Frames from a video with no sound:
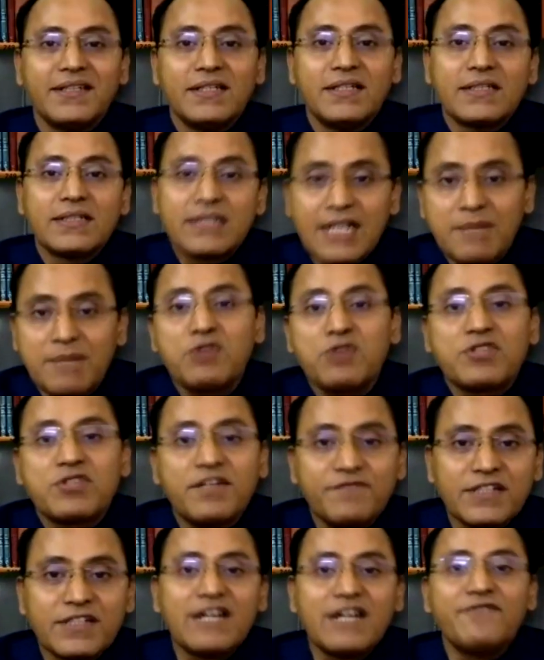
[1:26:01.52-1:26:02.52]
come out of
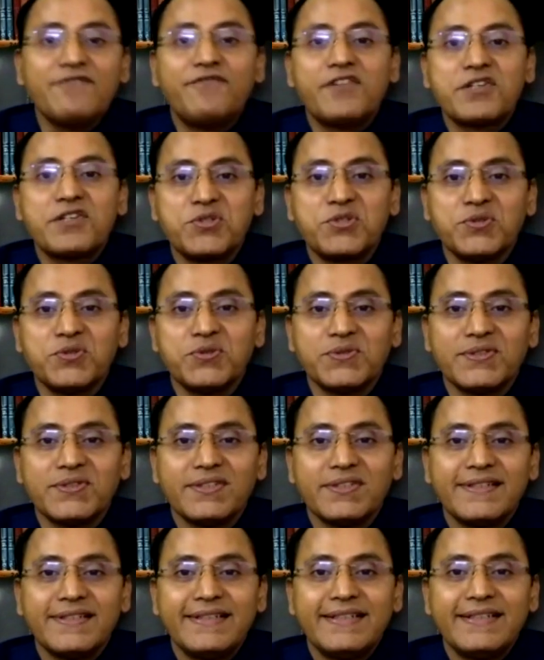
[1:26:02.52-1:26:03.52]
the comfort zone
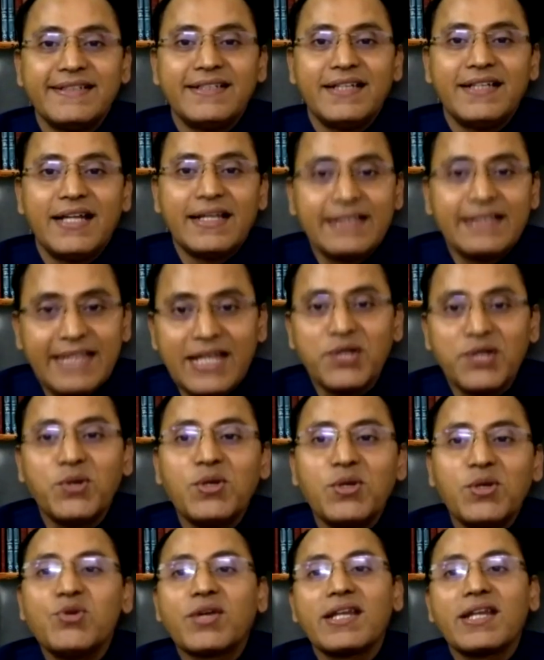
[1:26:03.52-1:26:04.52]
then only
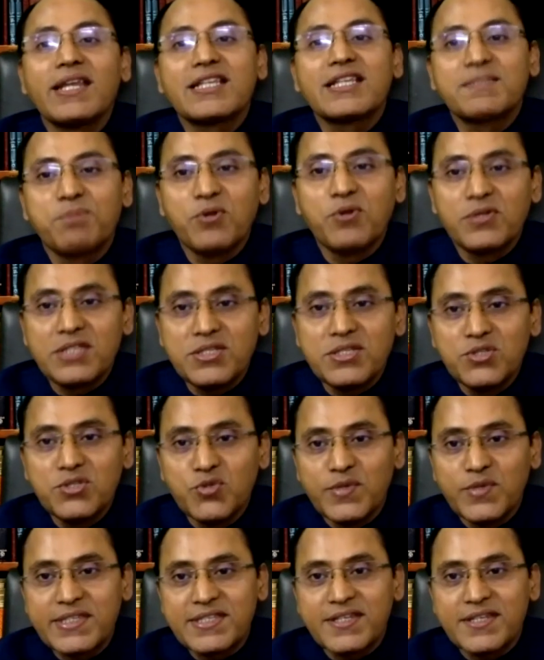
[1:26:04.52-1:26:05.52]
you can explore the new
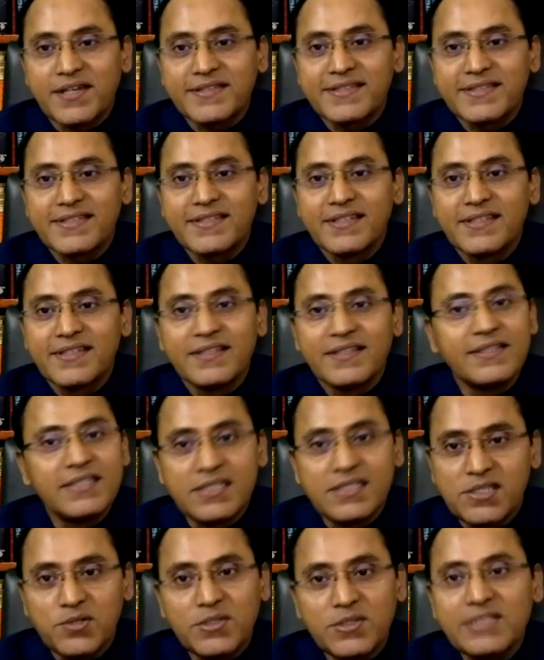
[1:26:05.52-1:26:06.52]
vistas this is
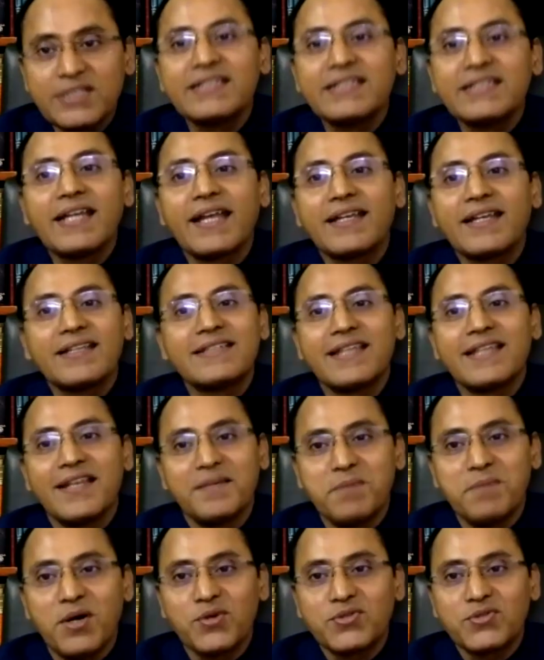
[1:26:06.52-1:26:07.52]
the only thing i can tell
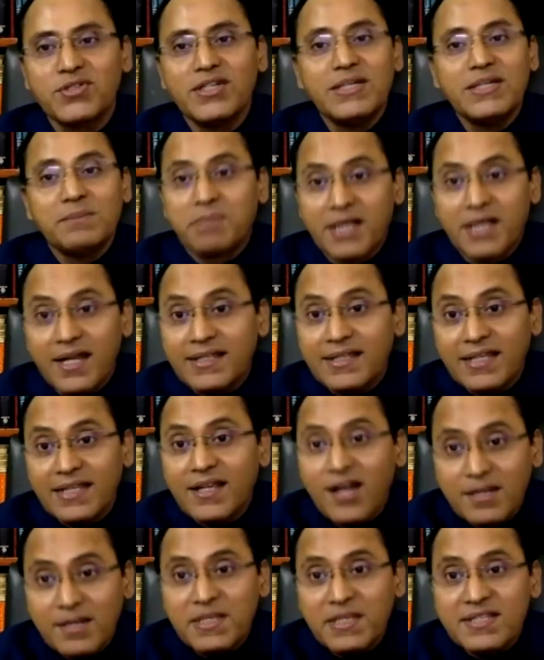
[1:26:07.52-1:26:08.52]
about because there
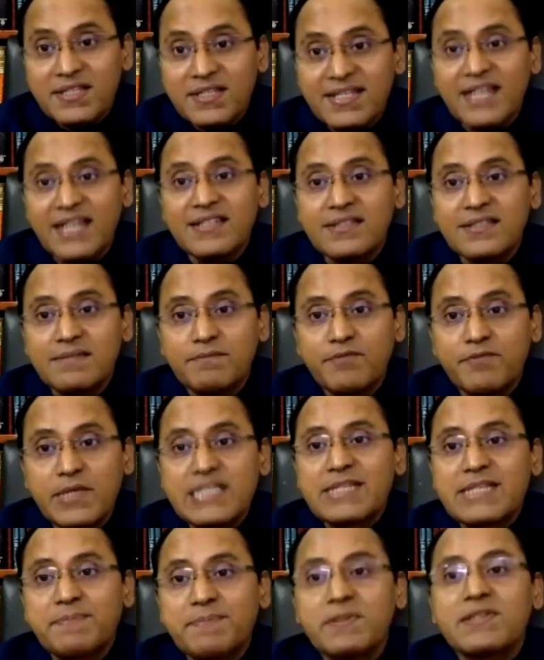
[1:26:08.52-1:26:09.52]
can't be any set
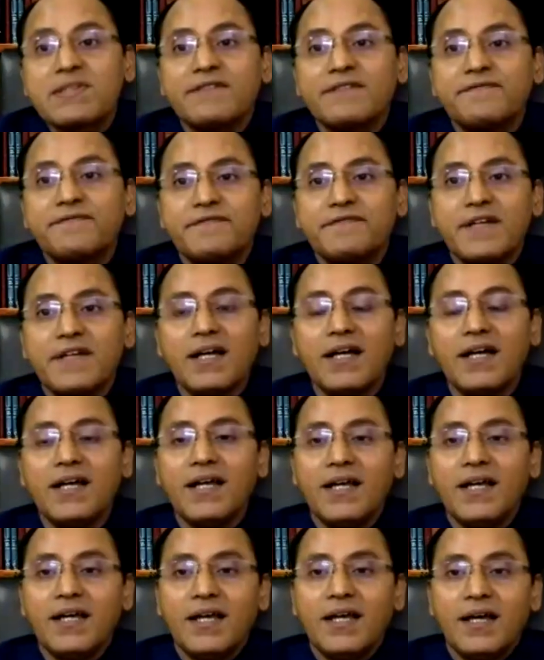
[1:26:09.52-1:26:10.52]
principles of uh,
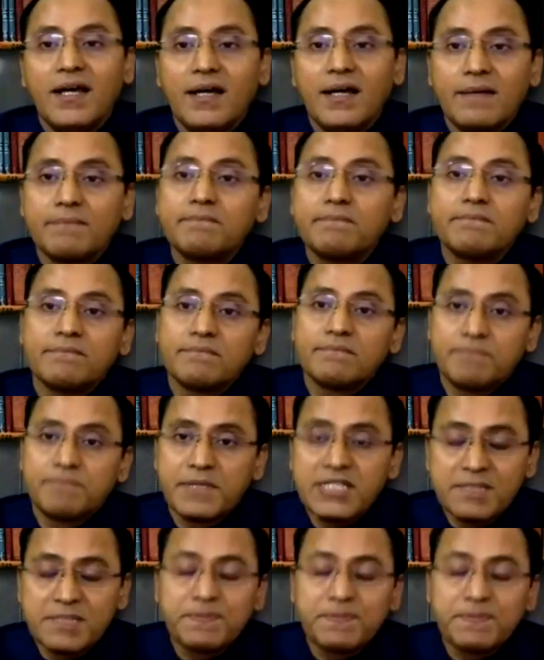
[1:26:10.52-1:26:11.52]
uh,
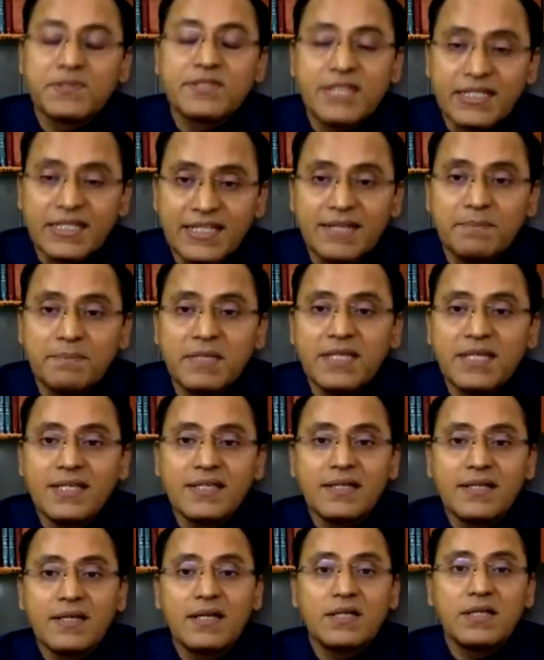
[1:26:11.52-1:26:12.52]
principles that can be
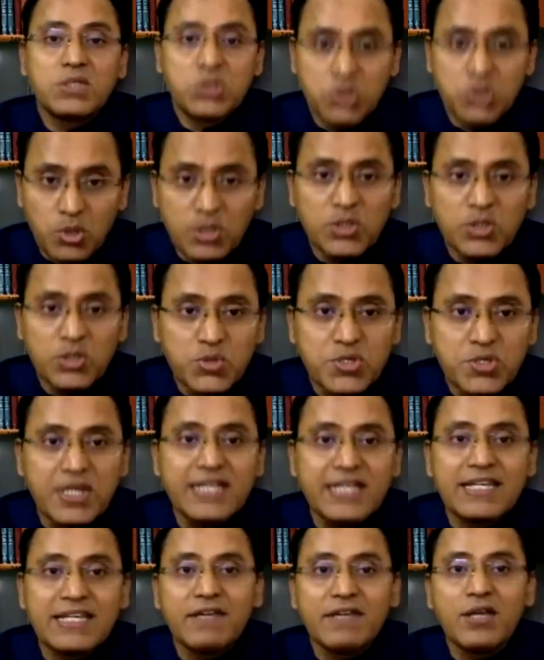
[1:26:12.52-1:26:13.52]
told you straight
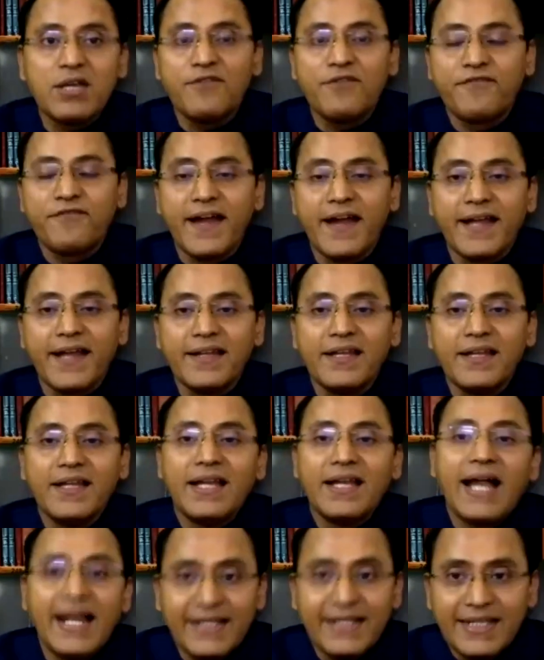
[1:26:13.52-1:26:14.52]
away offhand,
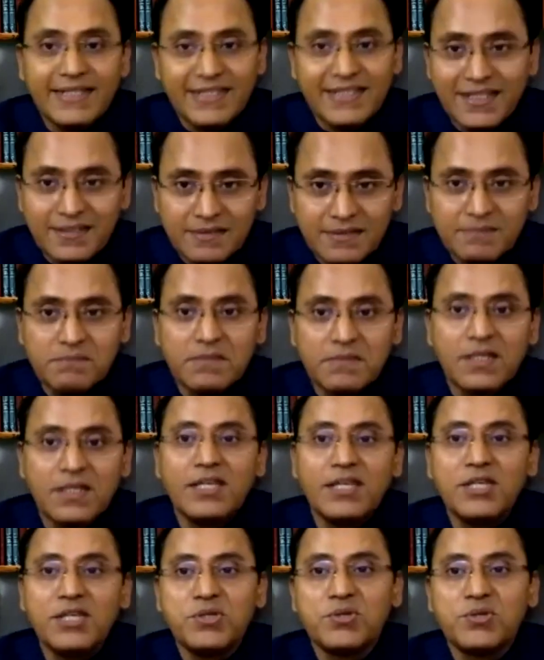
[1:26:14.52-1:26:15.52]
and that can
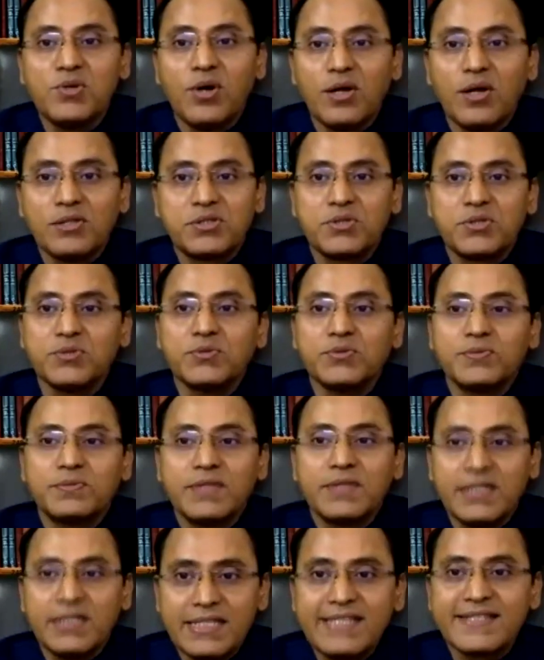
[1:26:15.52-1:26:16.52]
lead you all through.
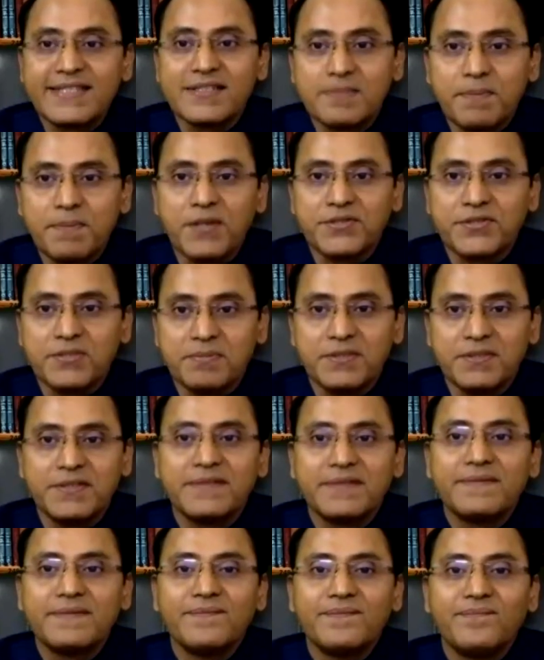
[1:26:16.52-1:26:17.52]
It isn't possible.
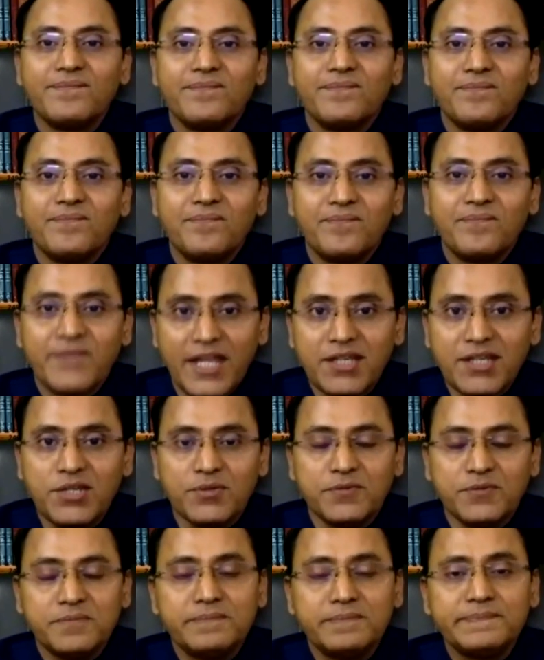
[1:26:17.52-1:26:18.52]
Thank you.
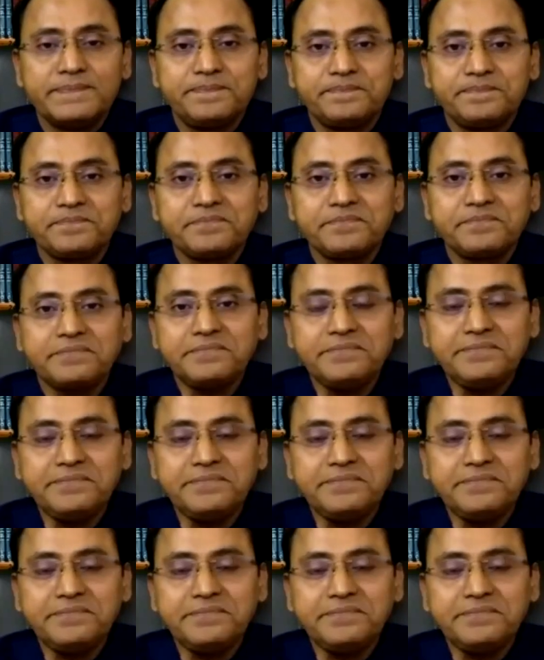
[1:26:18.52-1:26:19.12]
Uh,